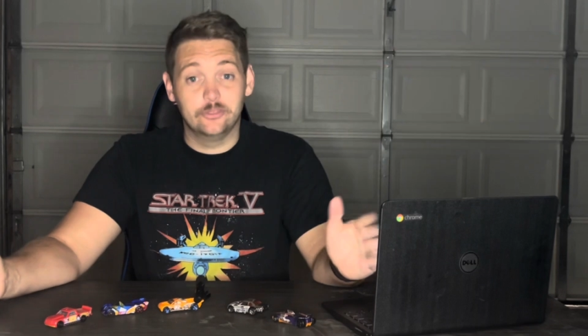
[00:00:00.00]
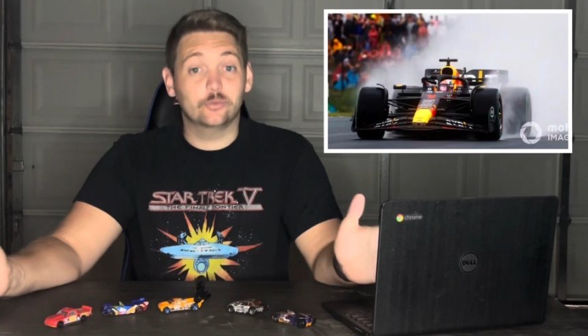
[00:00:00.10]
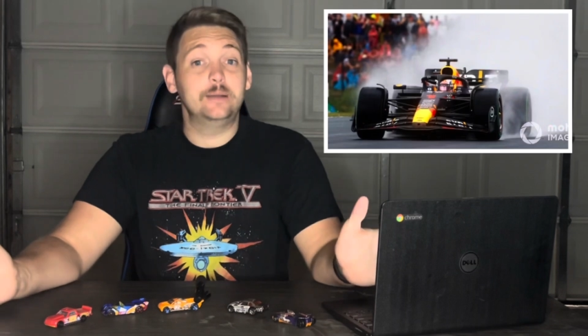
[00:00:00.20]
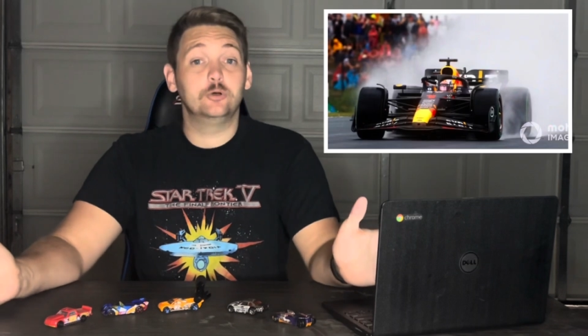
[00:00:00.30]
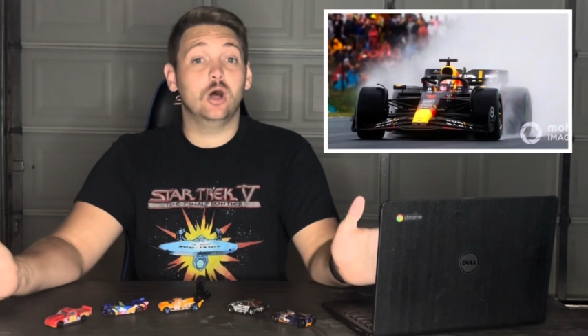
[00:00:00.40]
The
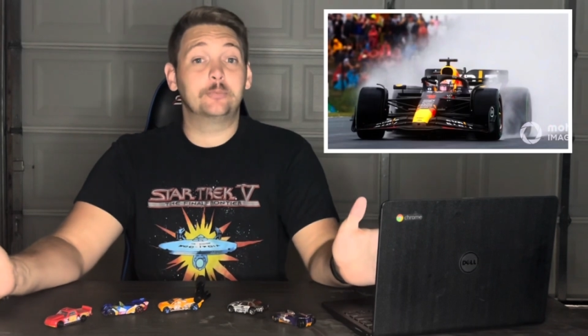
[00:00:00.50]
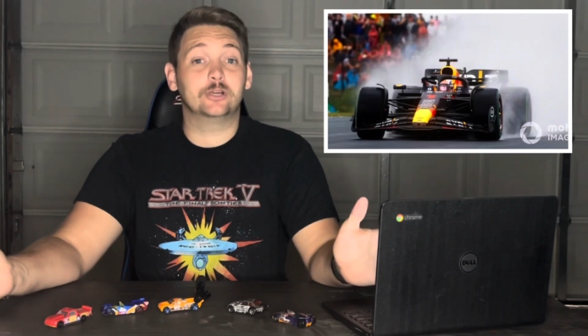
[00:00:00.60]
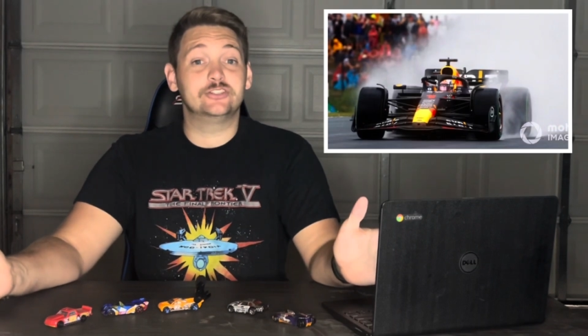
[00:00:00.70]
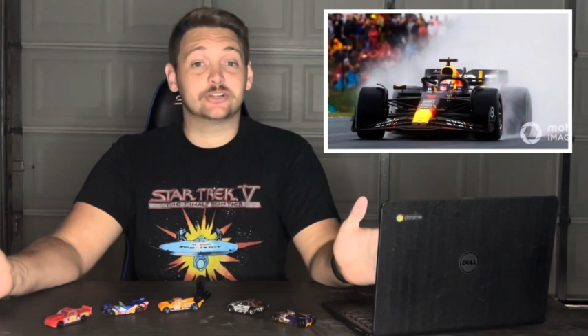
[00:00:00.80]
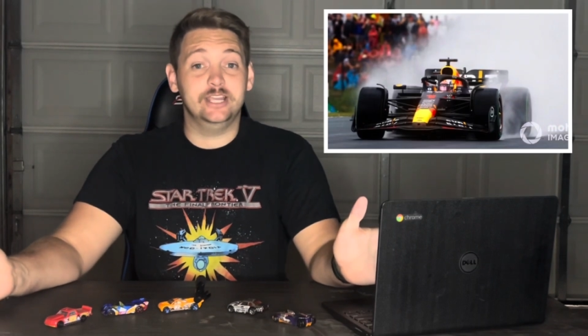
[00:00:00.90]
Red Bull
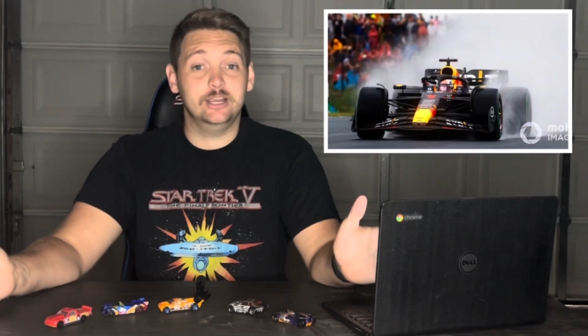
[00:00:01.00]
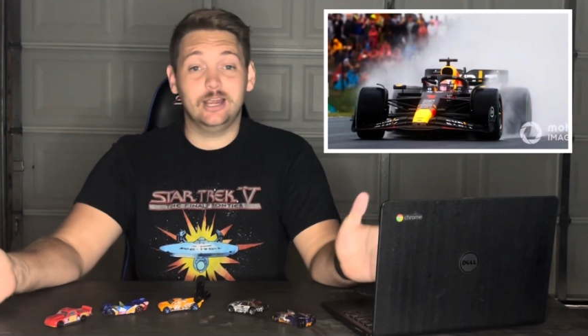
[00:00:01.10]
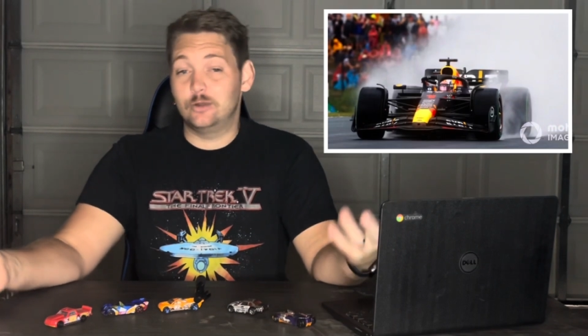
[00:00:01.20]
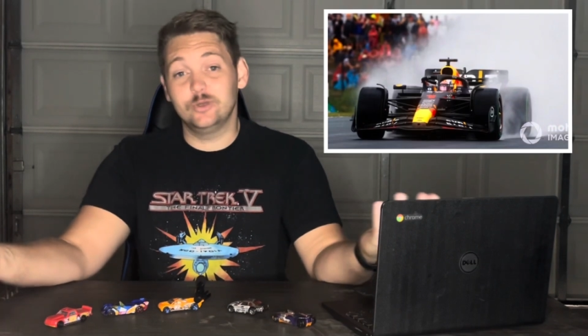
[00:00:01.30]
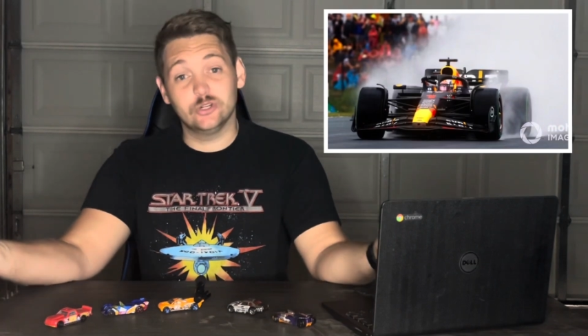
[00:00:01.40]
upgrades are here,
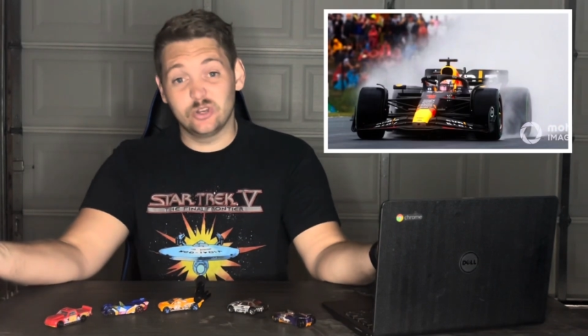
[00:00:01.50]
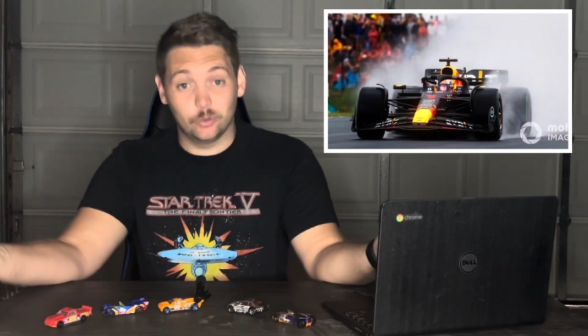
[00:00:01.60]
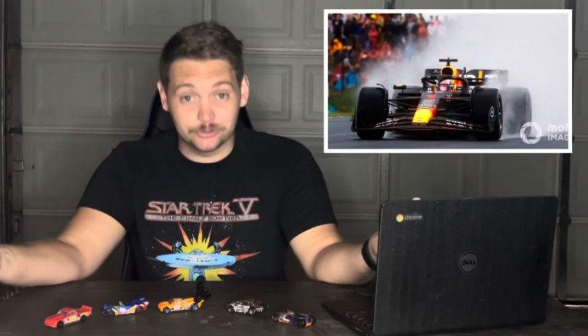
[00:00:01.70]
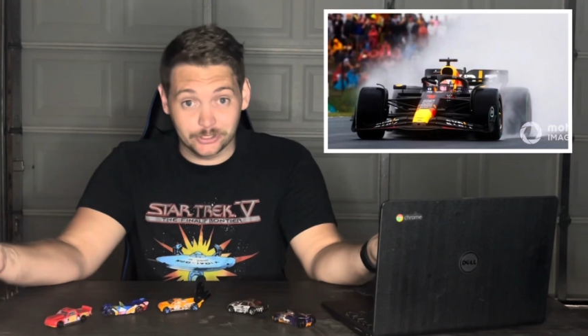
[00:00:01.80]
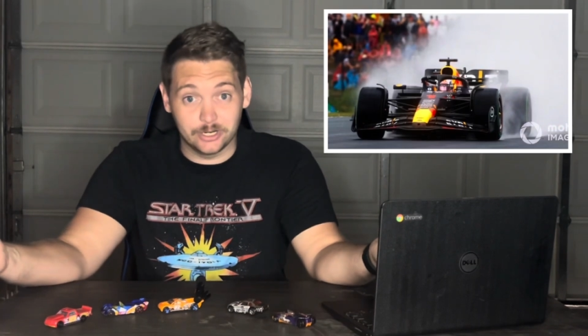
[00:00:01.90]
and we don't know
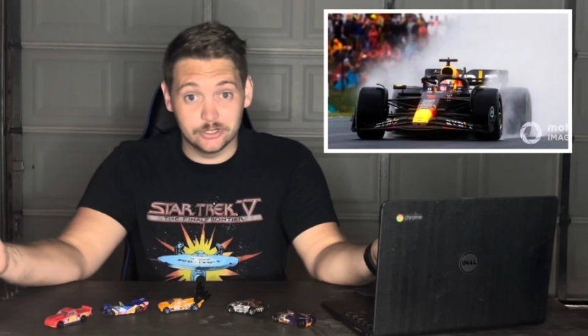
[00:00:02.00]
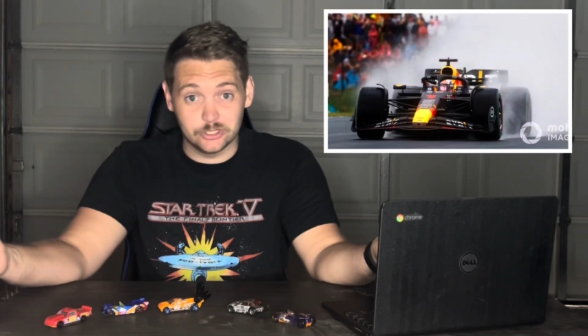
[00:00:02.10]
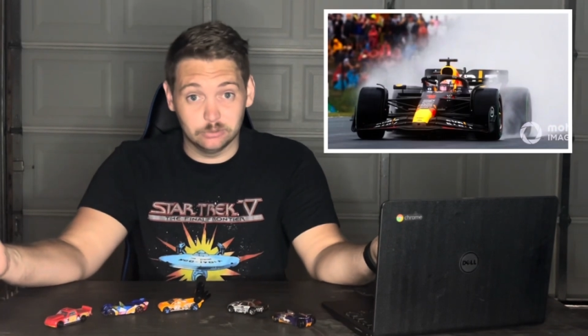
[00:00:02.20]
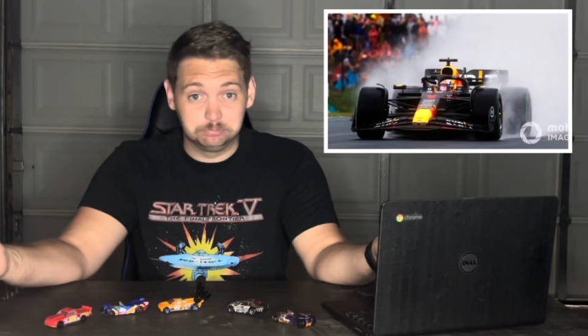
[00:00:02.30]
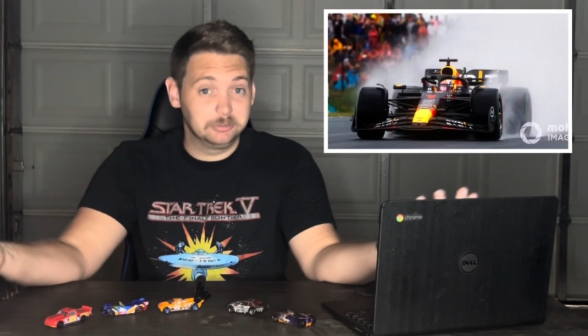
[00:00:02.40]
what they're going to
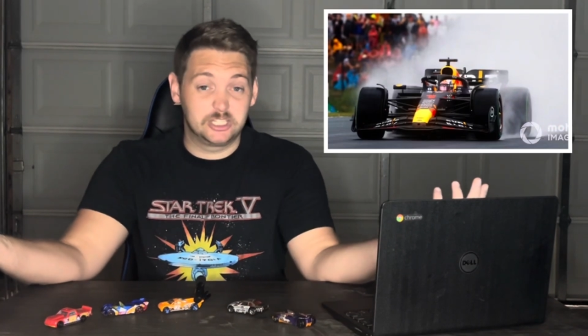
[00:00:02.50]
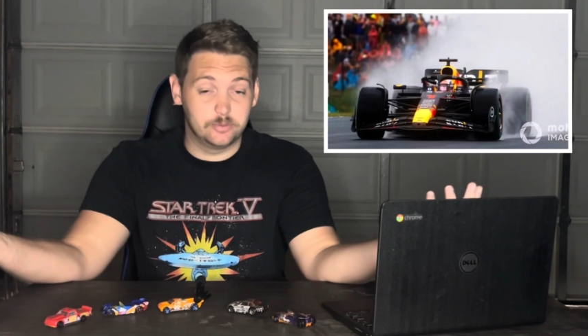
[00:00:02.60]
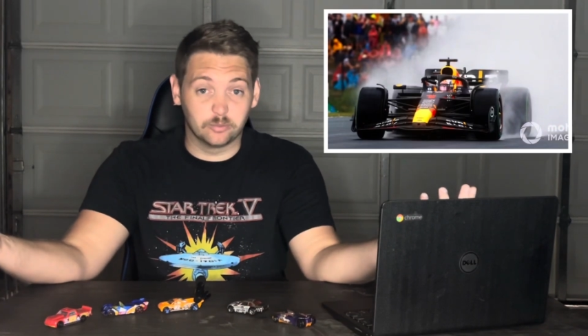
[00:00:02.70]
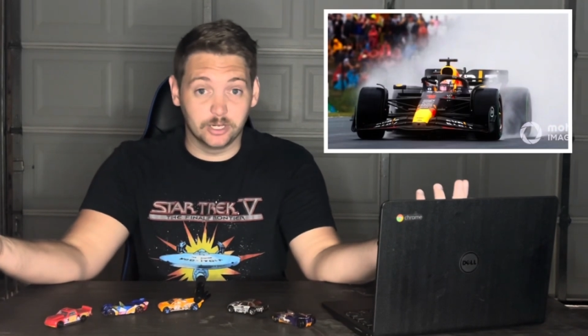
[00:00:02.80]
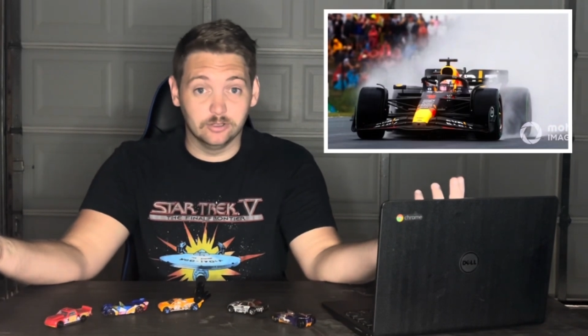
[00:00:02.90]
do. Let's
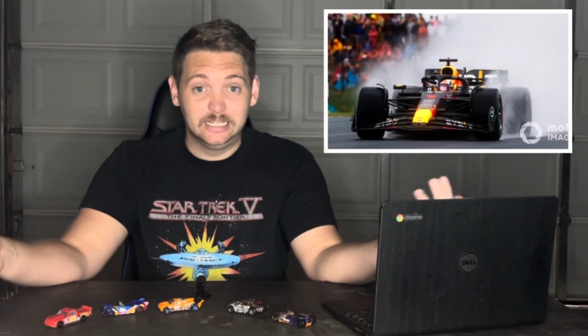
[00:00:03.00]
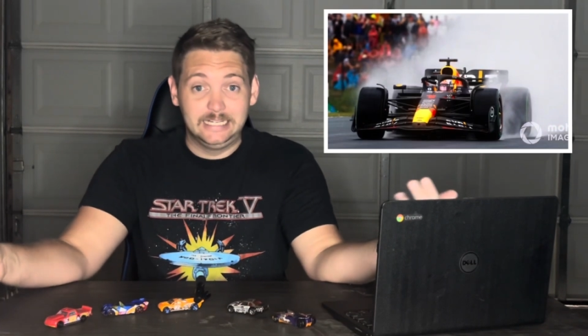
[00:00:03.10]
be real.